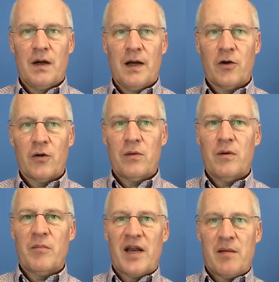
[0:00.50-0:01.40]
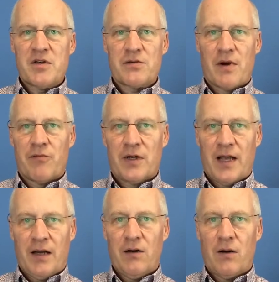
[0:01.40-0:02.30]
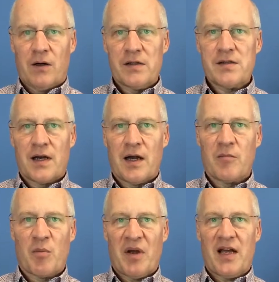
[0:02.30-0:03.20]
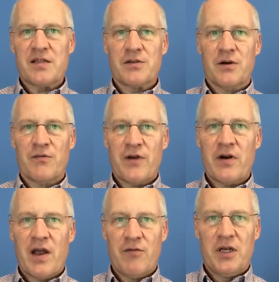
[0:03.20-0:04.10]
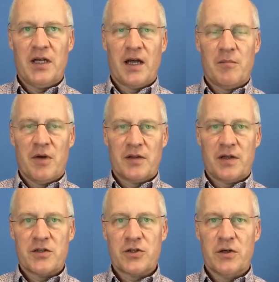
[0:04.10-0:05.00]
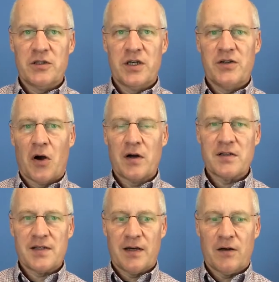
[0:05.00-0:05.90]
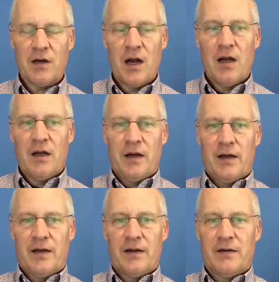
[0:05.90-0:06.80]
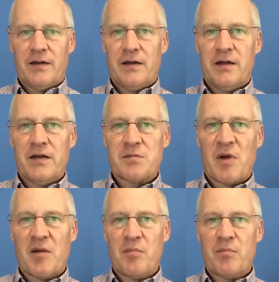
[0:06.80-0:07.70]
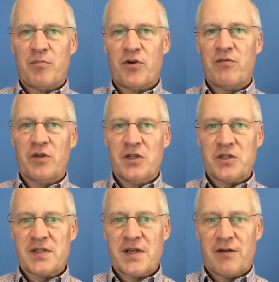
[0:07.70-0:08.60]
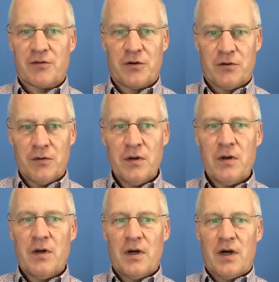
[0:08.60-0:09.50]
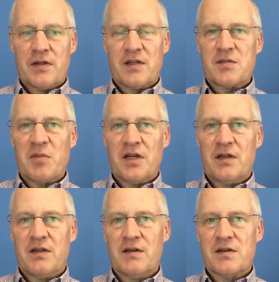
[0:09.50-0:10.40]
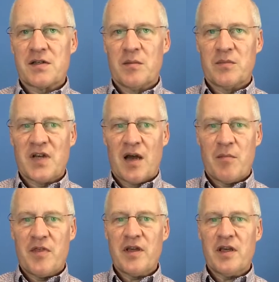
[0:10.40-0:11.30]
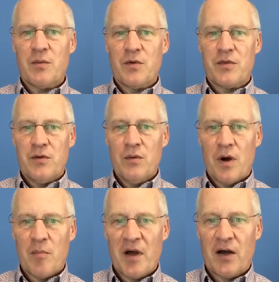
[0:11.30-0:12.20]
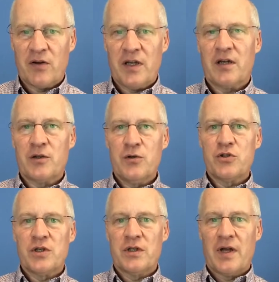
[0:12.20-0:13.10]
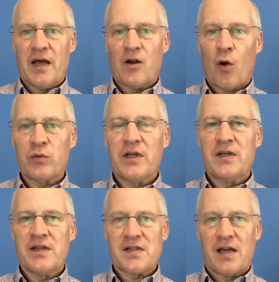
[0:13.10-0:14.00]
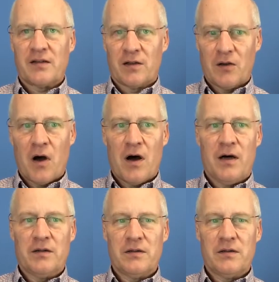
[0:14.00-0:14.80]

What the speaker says: Hello, my name is the Reverend Ken Hawes. I am the pastor at Fairhaven United Methodist Church in Darnestown, and it is my privilege this afternoon to spend some time thinking with you about inclusion and holiness and the law.